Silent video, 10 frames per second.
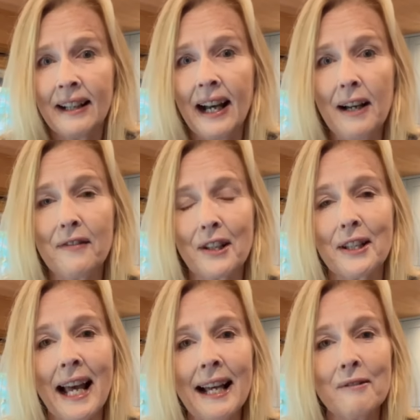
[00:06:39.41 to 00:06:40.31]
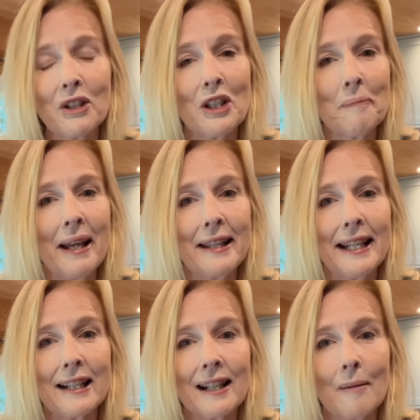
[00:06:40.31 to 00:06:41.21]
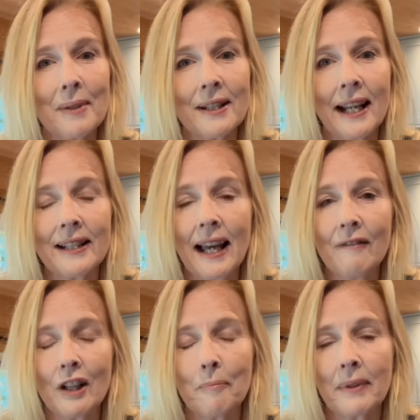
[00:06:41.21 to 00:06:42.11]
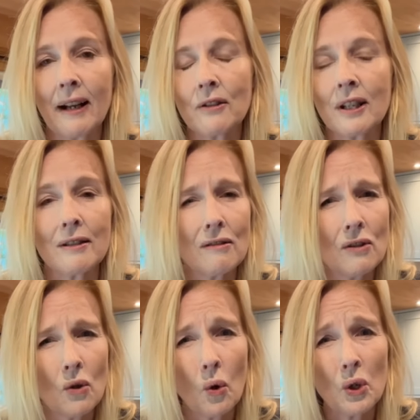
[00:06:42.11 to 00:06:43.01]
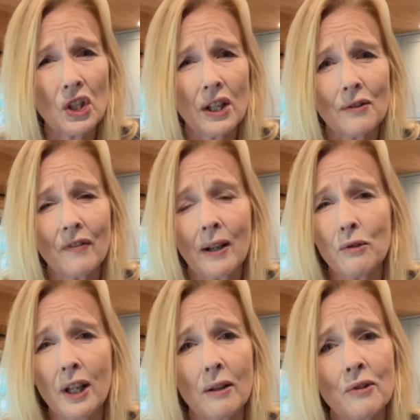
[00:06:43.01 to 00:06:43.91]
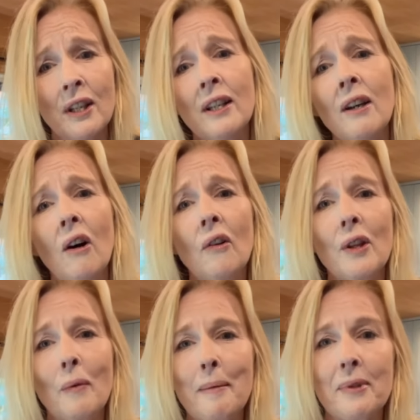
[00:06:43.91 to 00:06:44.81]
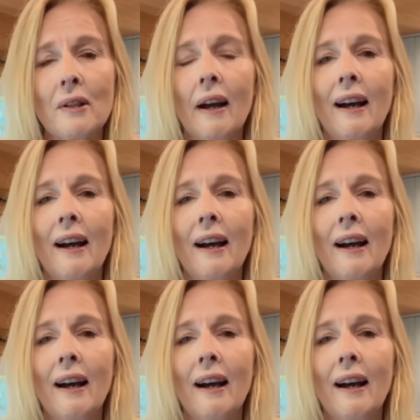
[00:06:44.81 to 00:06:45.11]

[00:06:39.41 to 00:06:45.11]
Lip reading: Other than that, just spend the next couple of days having a browse. There's gorgeous photos on the website.